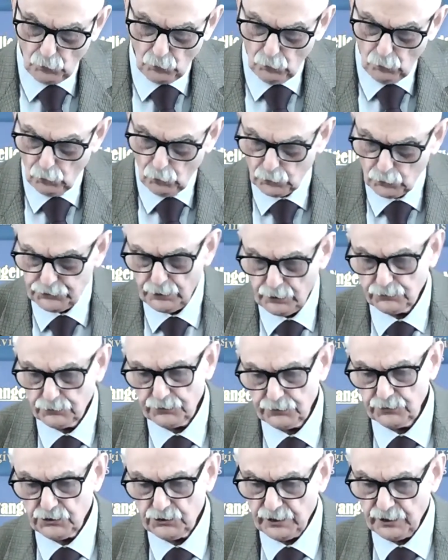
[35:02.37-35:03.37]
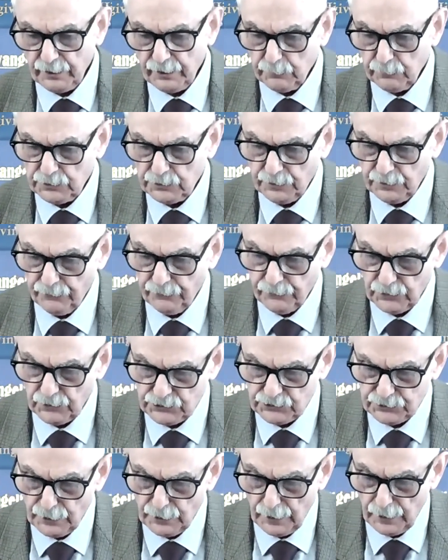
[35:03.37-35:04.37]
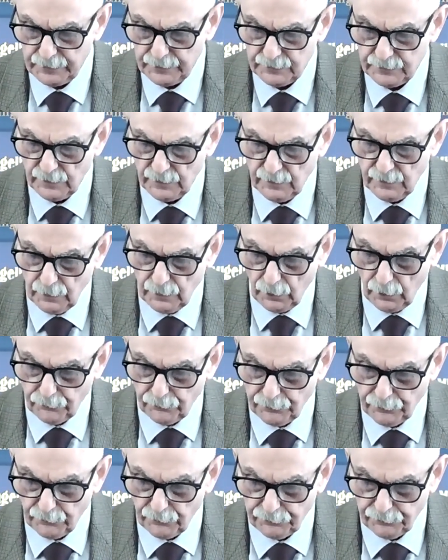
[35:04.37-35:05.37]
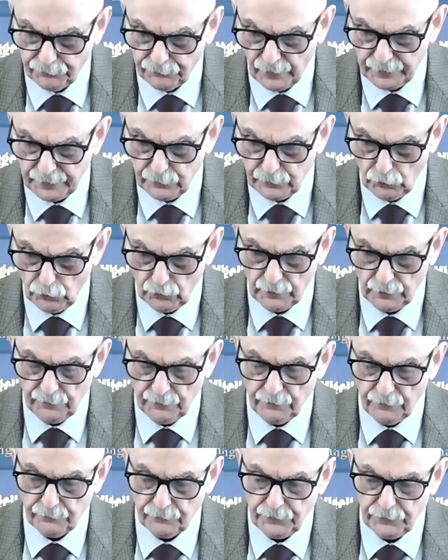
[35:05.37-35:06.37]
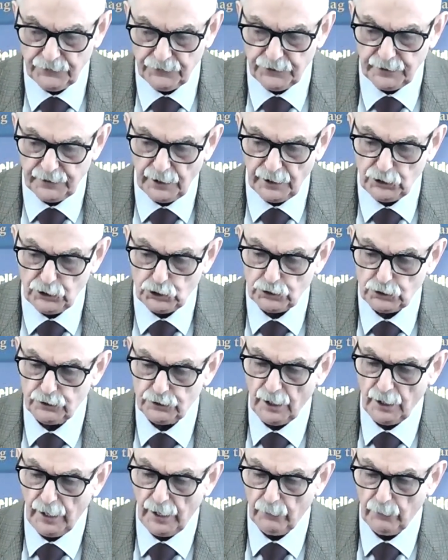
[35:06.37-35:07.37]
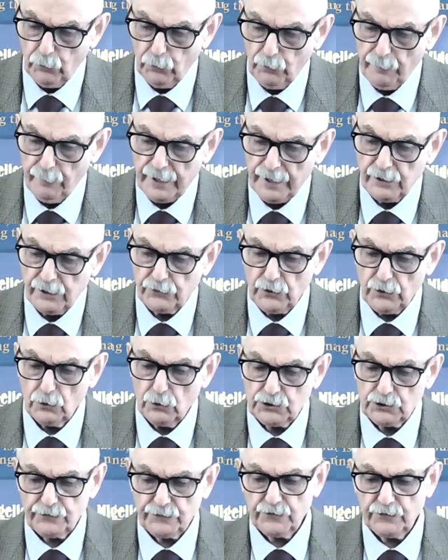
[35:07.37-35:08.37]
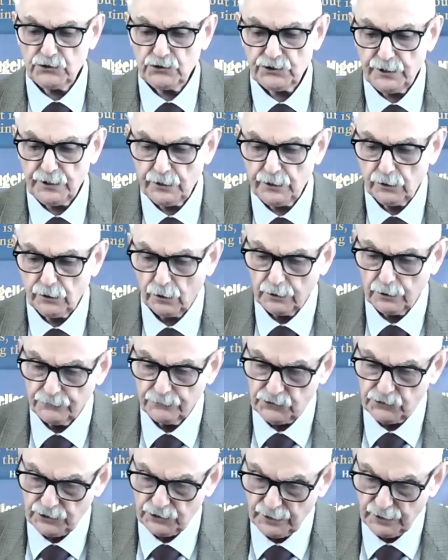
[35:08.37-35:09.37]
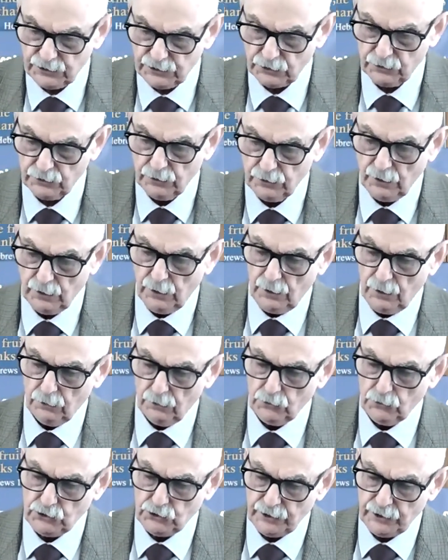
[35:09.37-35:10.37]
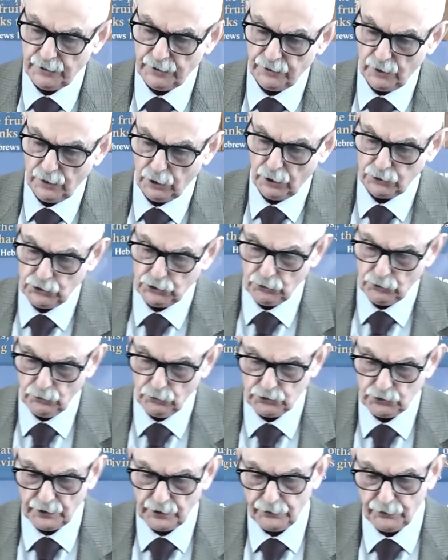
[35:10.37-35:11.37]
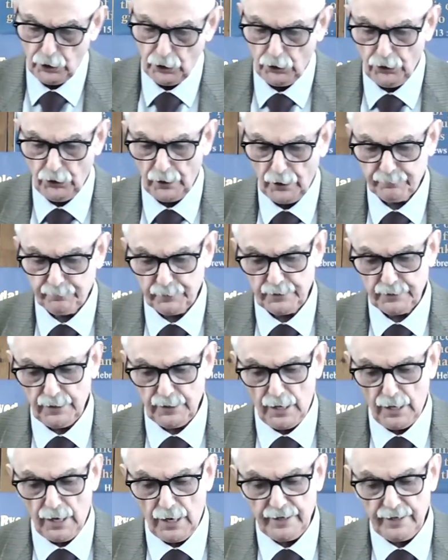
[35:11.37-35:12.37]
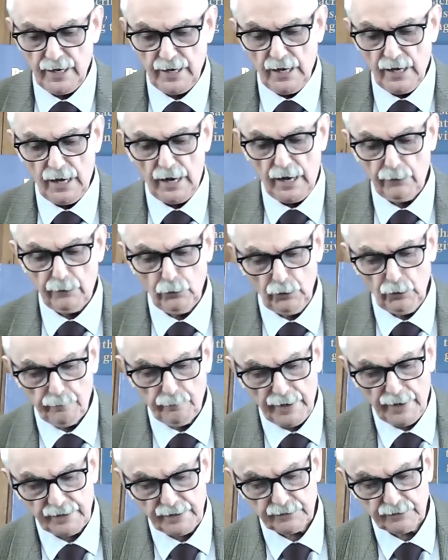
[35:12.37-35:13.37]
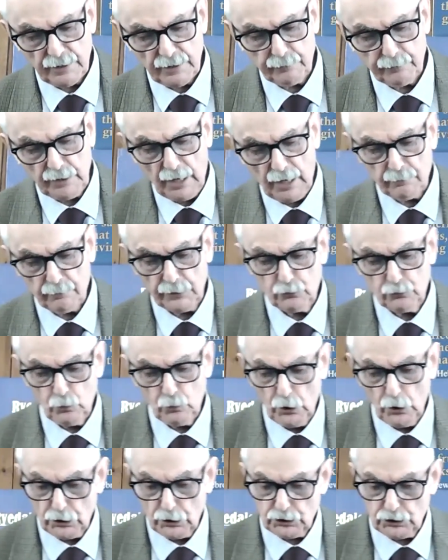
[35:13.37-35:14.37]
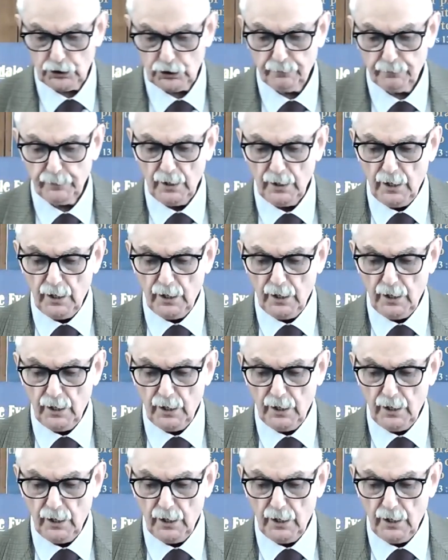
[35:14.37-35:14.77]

also to the statement in verse 9 of final vindication. I will make those of the synagogue of Satan who say they are Jews and are not but lie, I will make them come and worship